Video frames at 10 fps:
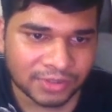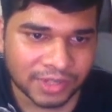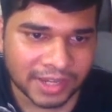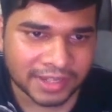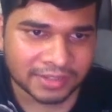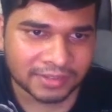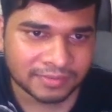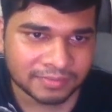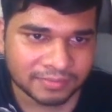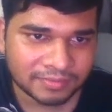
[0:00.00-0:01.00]
can
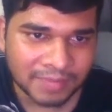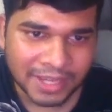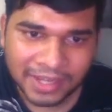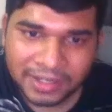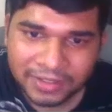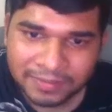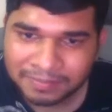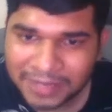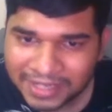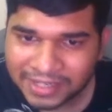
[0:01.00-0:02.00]
make a
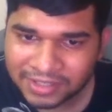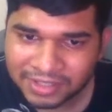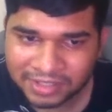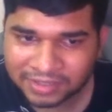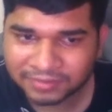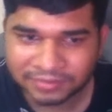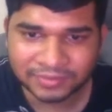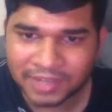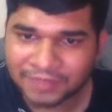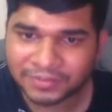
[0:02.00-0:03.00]
playlist
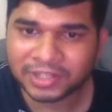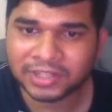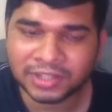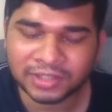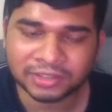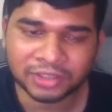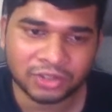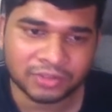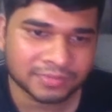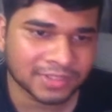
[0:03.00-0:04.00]
after
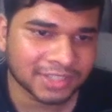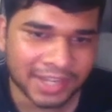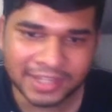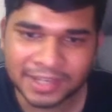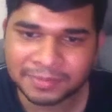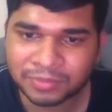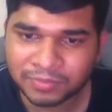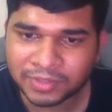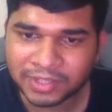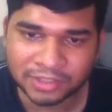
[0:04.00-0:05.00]
signing up
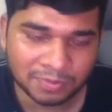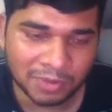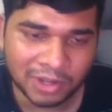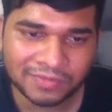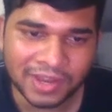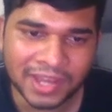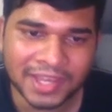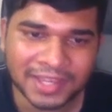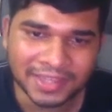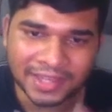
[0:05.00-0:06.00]
in Spotify,
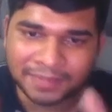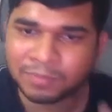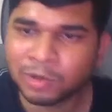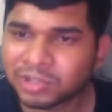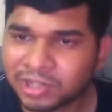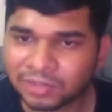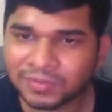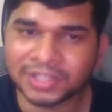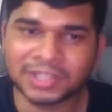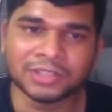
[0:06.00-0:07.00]
and then post it over
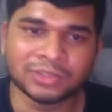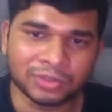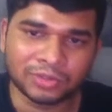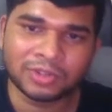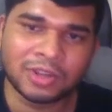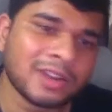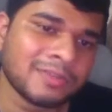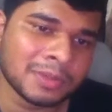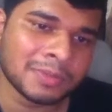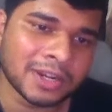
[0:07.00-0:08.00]
here, so a lot of
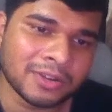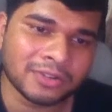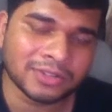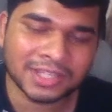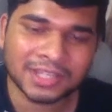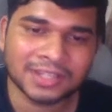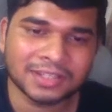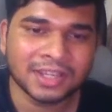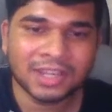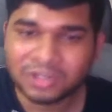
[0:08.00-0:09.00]
people are going to see it.
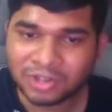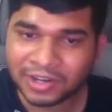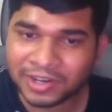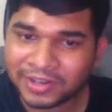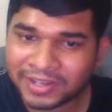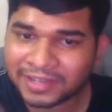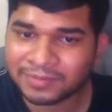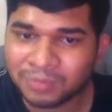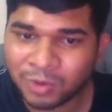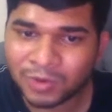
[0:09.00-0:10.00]
You're going to
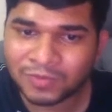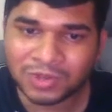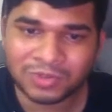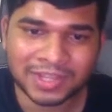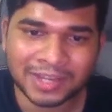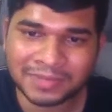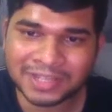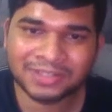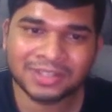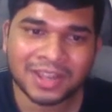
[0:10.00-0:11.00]
get more views. That
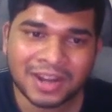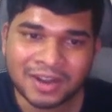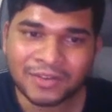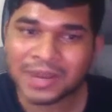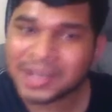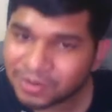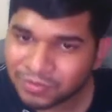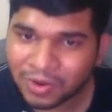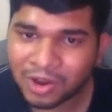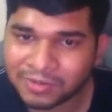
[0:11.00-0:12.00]
means real
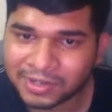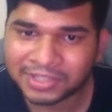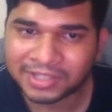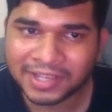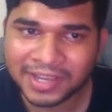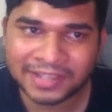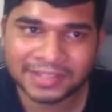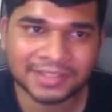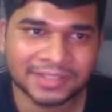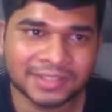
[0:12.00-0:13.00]
followers,
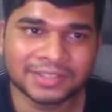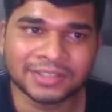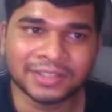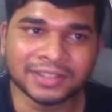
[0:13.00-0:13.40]
as yeah,